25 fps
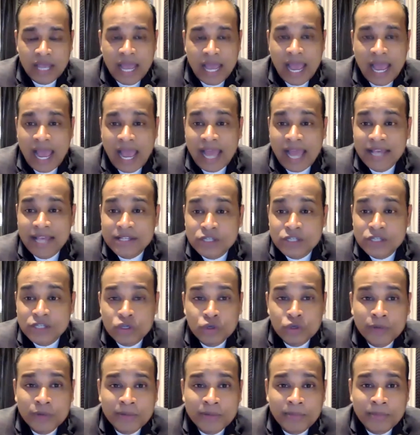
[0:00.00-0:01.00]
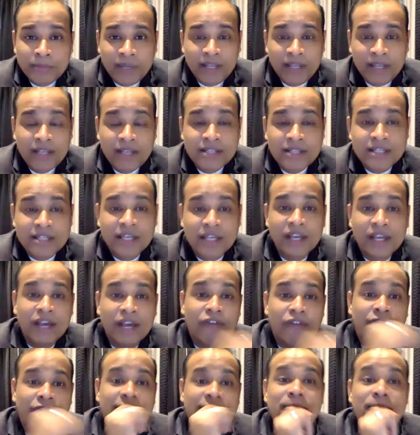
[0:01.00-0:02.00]
as human beings,
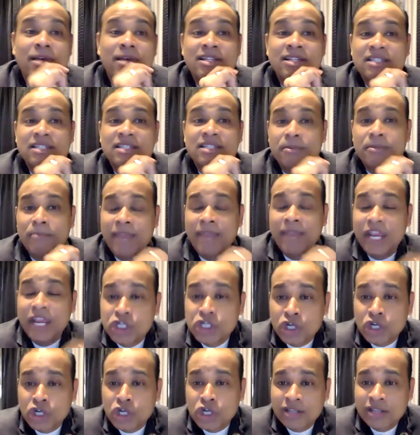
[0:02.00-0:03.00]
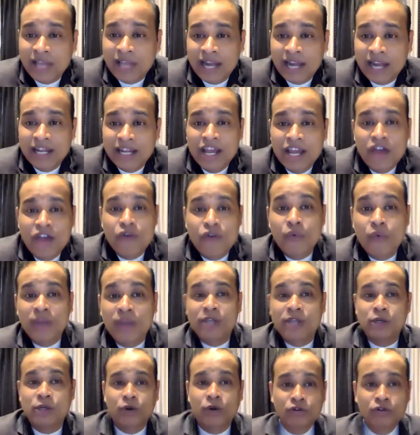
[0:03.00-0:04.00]
we must make sure that we
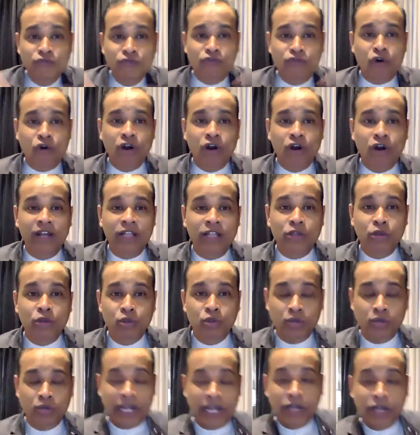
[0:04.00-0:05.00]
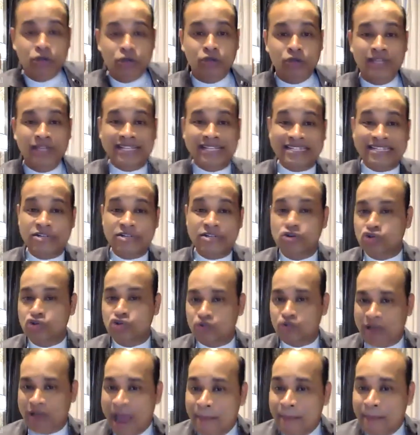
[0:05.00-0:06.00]
don't fall into this
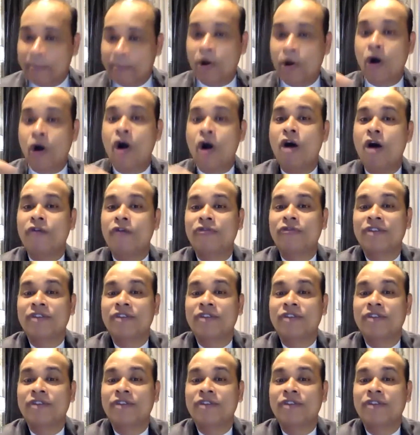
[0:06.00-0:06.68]
trap of